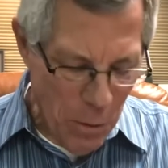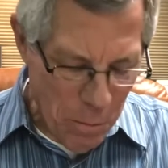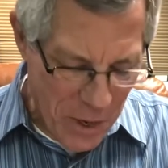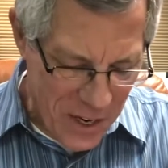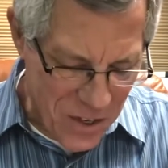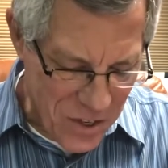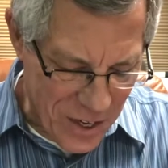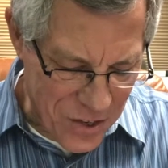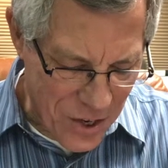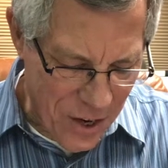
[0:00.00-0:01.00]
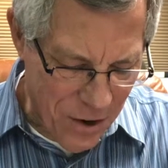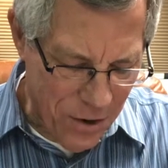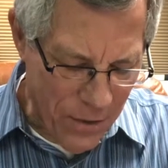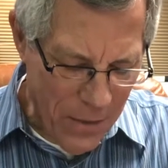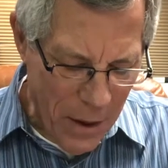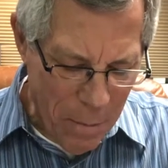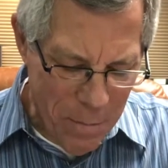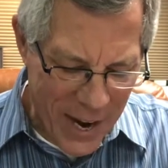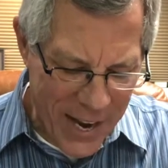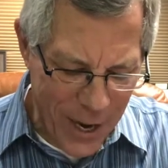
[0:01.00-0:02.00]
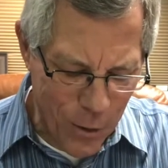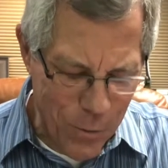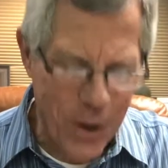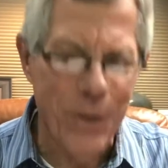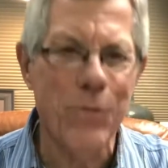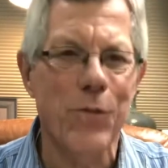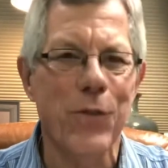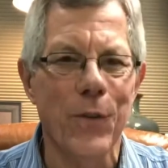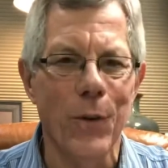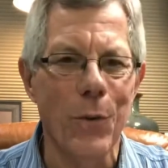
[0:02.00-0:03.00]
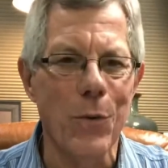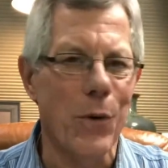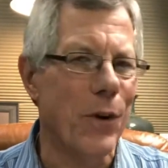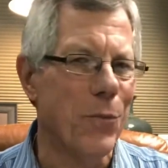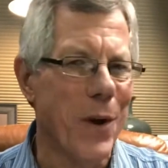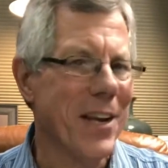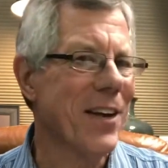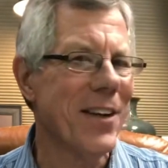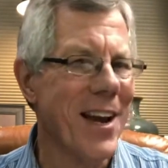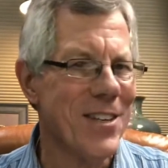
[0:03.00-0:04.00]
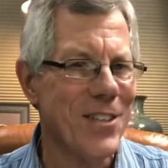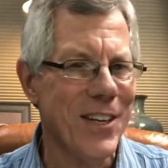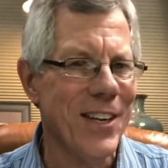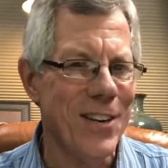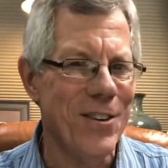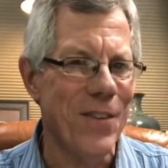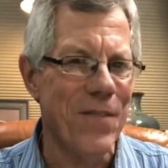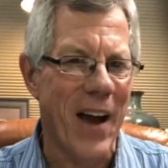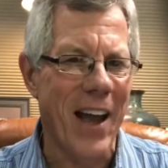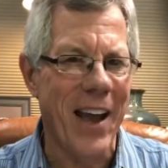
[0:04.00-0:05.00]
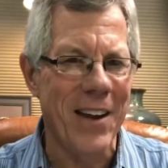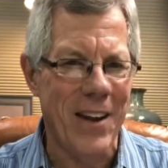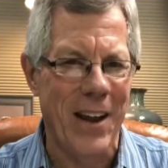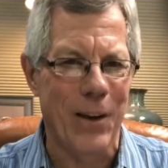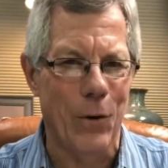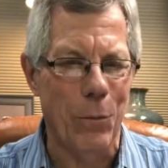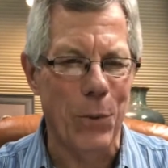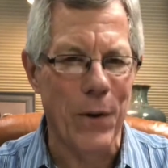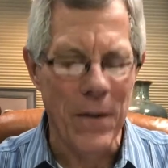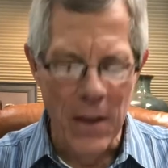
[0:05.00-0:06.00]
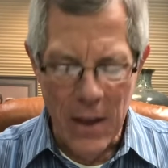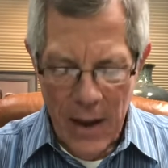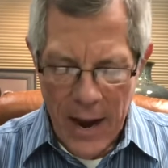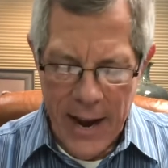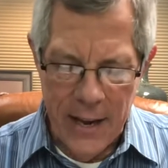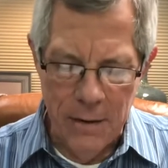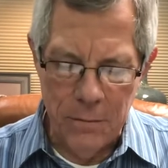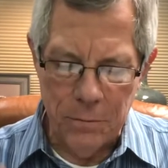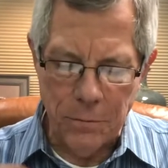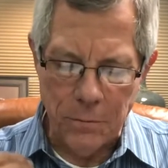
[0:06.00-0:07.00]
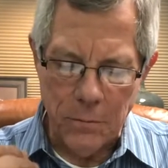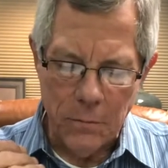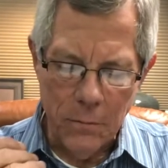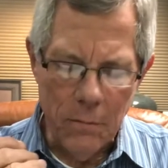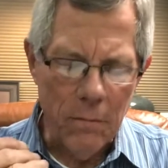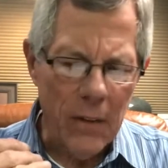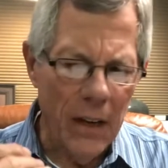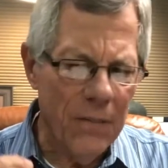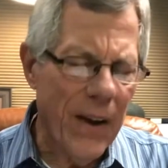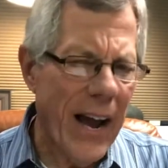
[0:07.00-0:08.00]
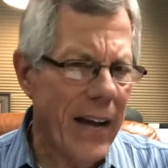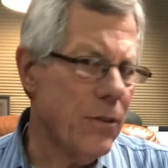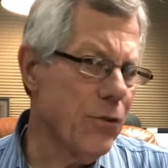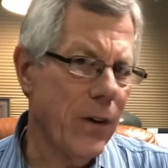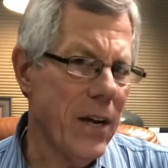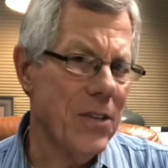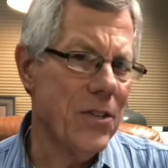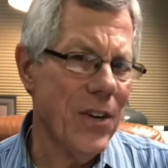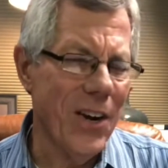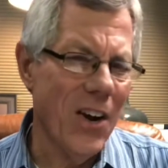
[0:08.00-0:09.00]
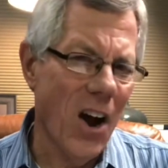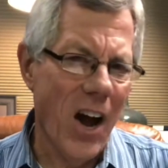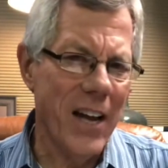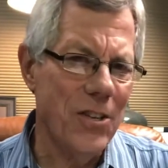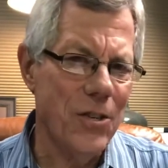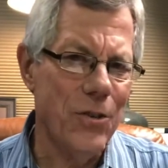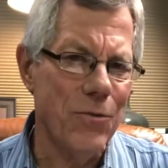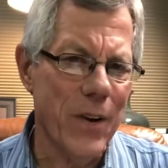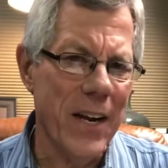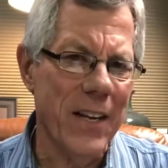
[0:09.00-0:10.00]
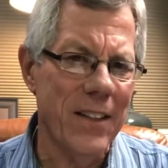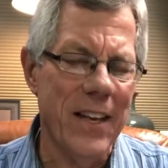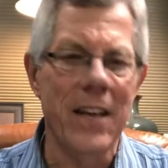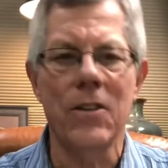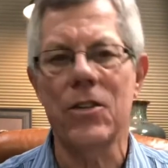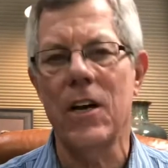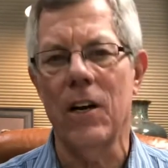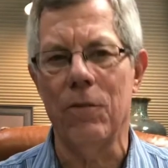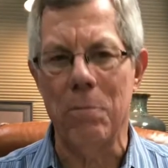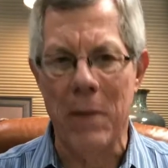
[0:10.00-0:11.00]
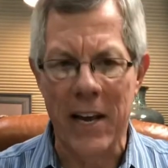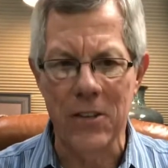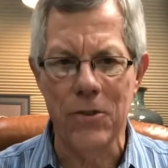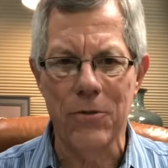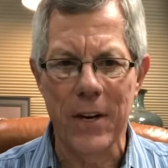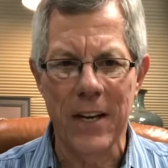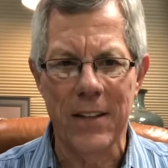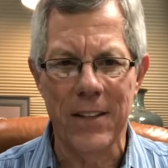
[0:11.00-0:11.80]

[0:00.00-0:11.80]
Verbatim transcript: But he says here, my help comes from the Lord, recognizing divine help. And if I trust God's strength instead of my strength,